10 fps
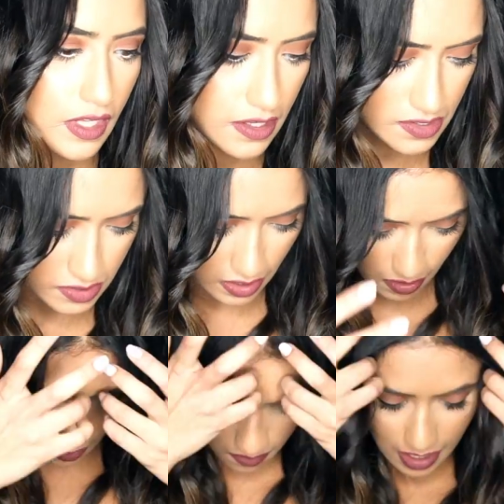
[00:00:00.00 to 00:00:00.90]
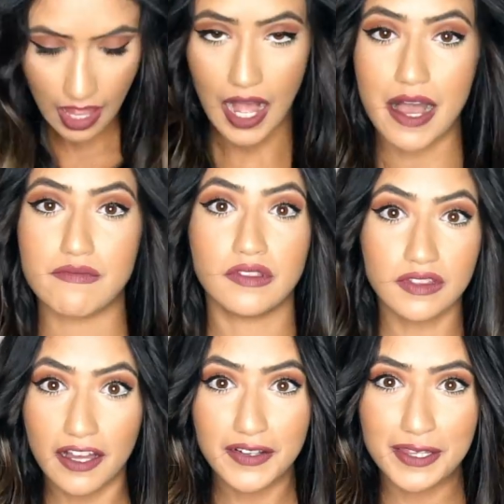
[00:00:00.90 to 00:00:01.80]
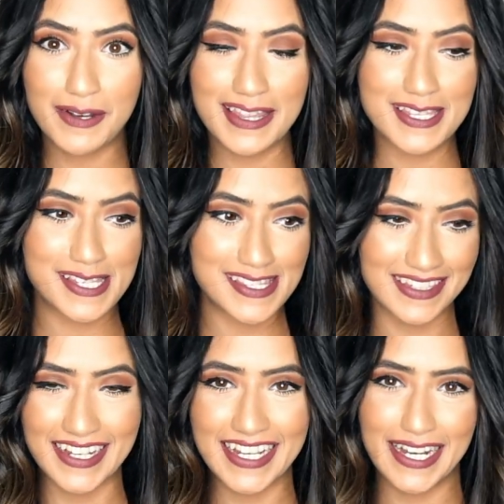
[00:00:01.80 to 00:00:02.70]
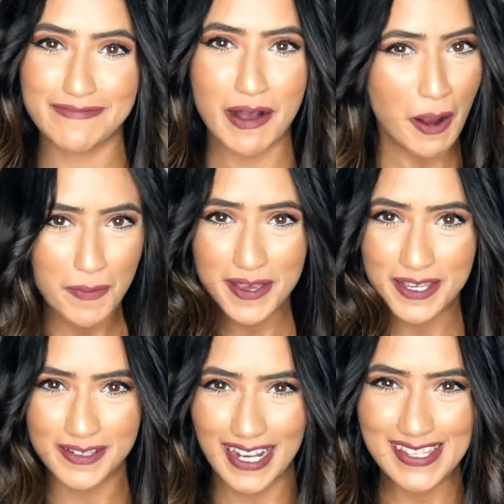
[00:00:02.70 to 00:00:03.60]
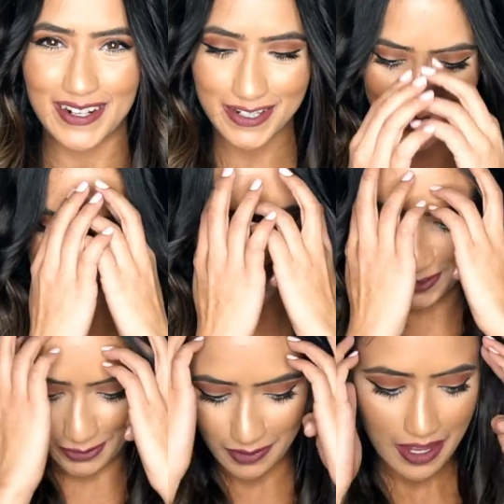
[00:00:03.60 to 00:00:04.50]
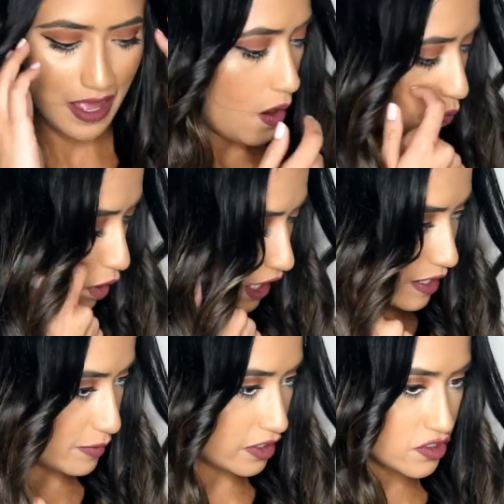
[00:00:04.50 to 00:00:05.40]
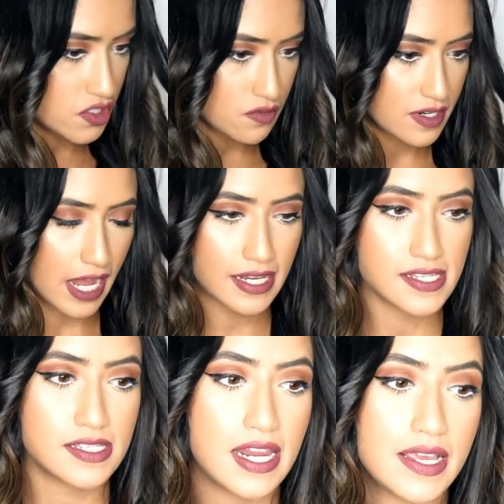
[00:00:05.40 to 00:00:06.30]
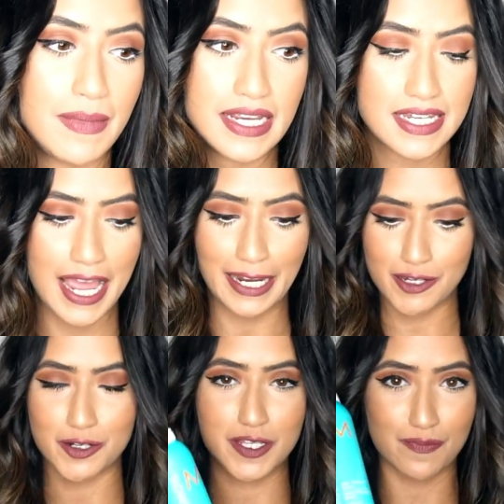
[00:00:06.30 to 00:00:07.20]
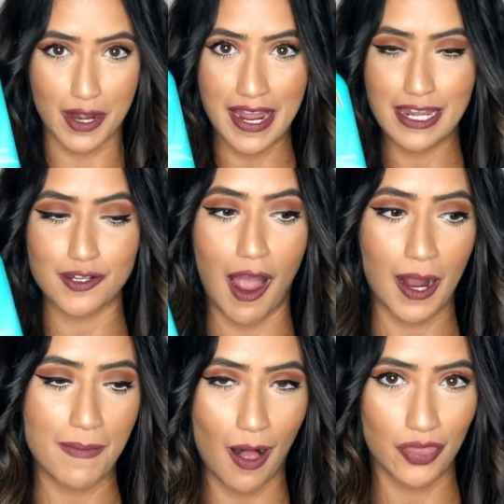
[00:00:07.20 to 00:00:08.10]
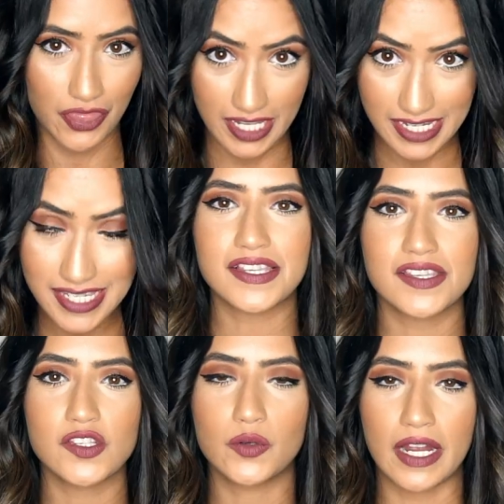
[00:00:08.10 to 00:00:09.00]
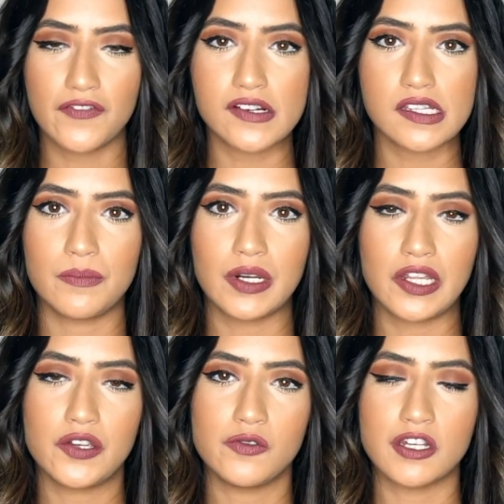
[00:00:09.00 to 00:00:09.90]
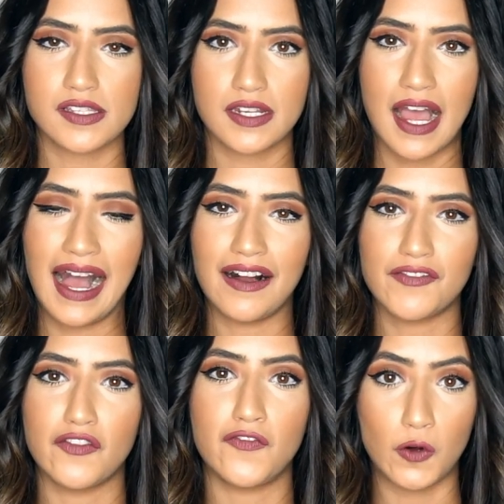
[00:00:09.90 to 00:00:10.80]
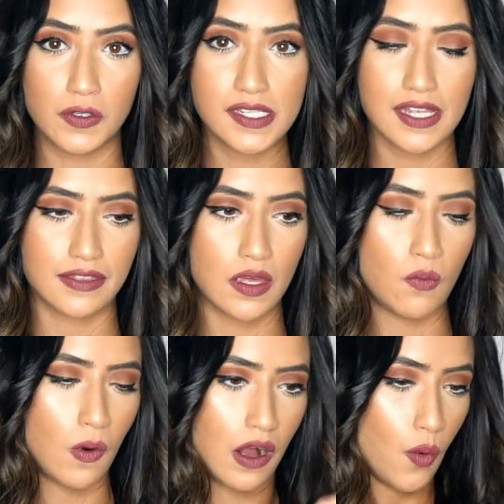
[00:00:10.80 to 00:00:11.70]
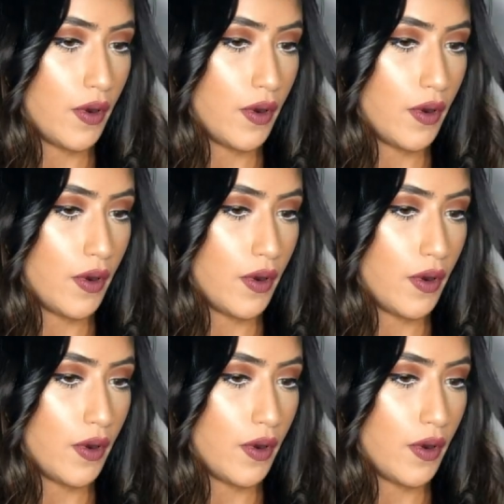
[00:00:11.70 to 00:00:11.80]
So I'm loving the way this is looking. I'm hoping you guys are too. What I'm gonna do next is take my texture spray and talk about this. This is great for somebody who doesn't have the fullness that they want.